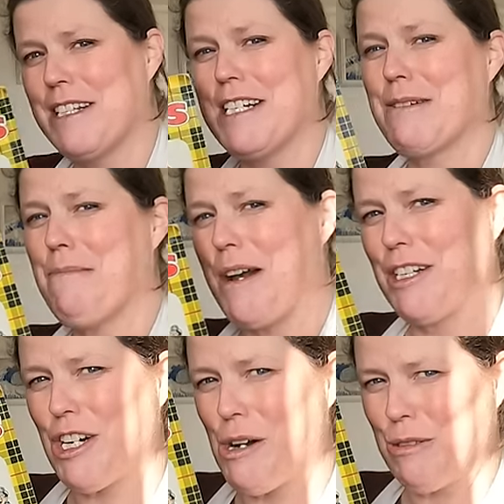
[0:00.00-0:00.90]
These are my
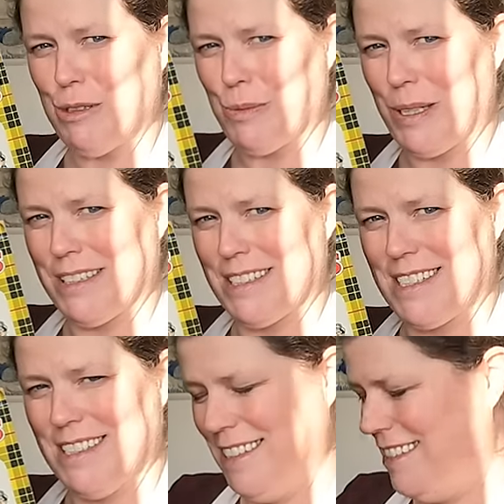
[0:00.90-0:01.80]
childhood
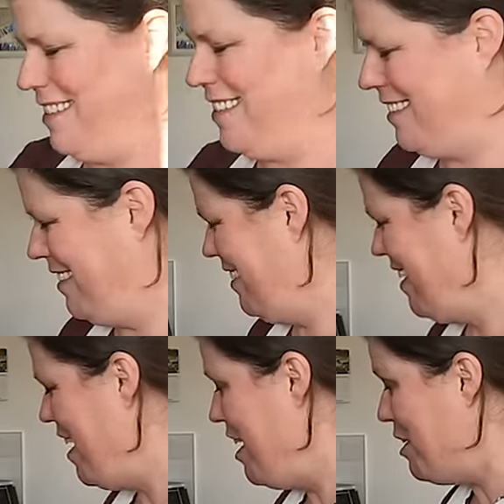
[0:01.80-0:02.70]
ones.
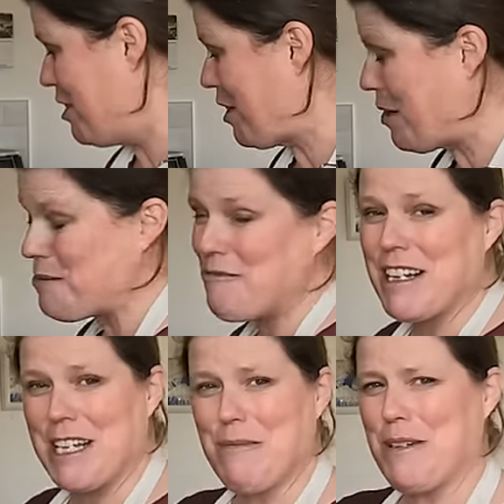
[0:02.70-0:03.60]
So,
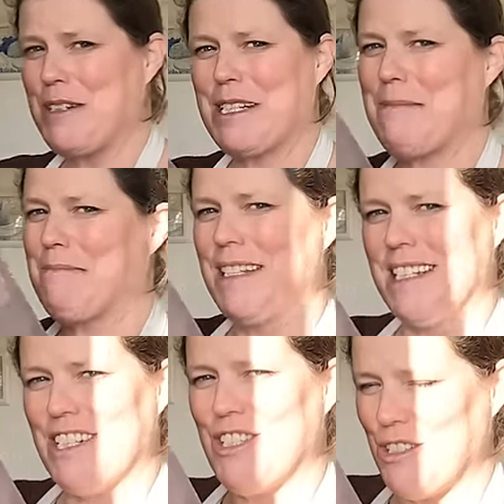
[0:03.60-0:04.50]
Ricky, when you sent me
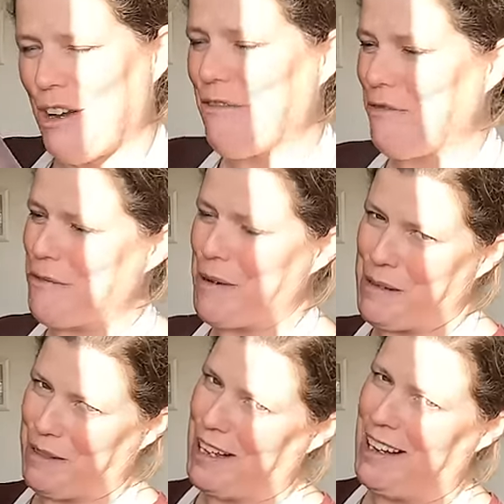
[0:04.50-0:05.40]
this, you know full
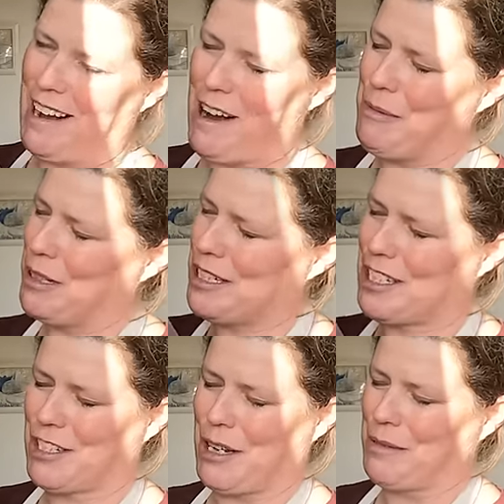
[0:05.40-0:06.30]
well that I was
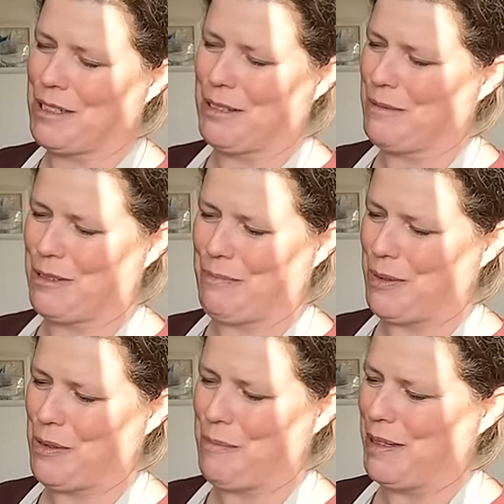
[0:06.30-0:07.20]
stoked
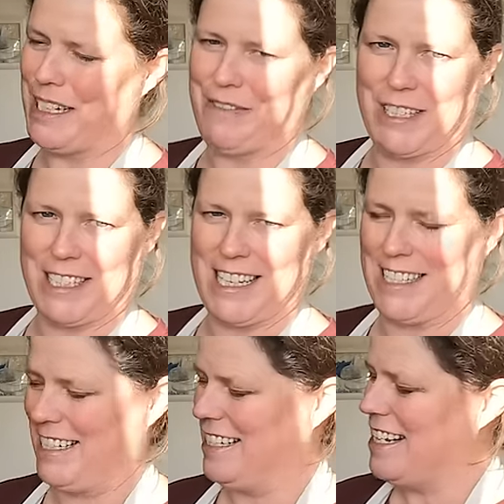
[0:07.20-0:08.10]
beyond belief to
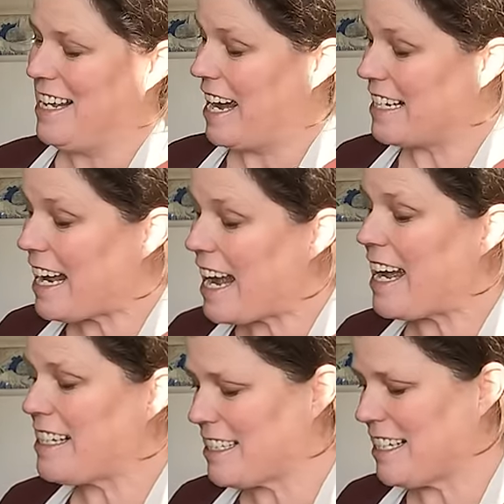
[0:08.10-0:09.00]
get it. And it
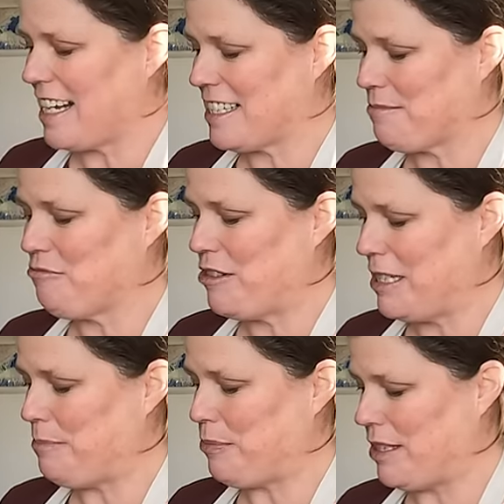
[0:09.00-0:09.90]
actually has some
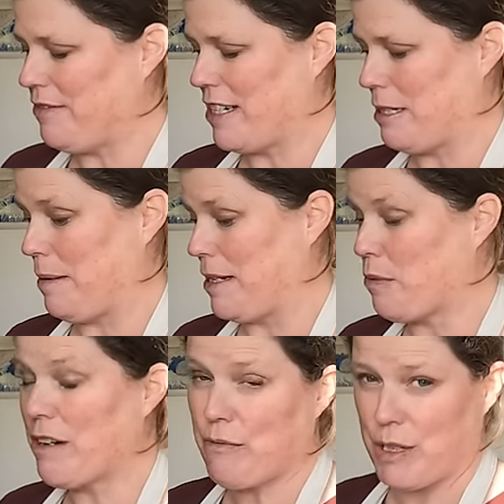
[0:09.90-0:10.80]
really brilliant recipes,
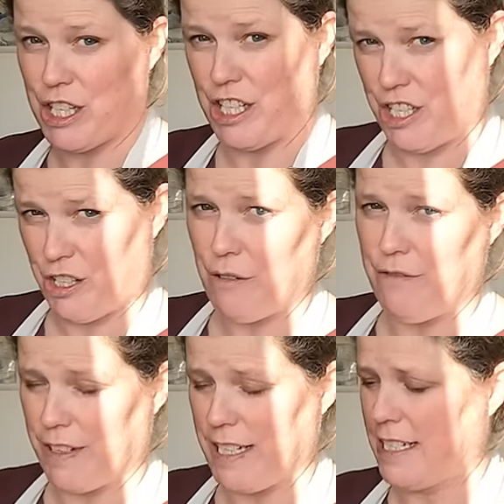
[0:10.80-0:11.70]
one of which is
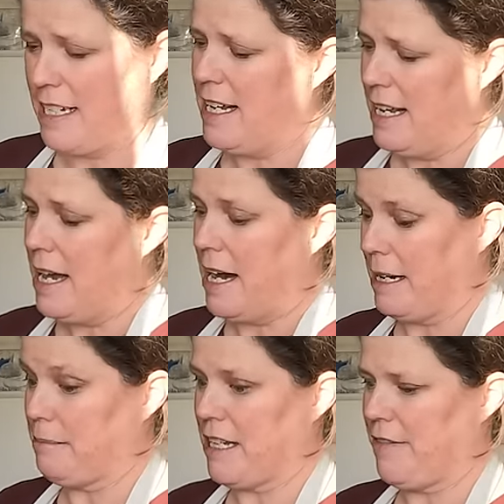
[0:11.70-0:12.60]
stovies,
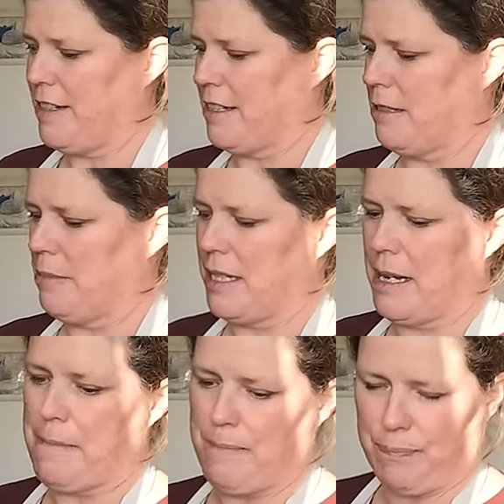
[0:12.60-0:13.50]
and I'm definitely gonna be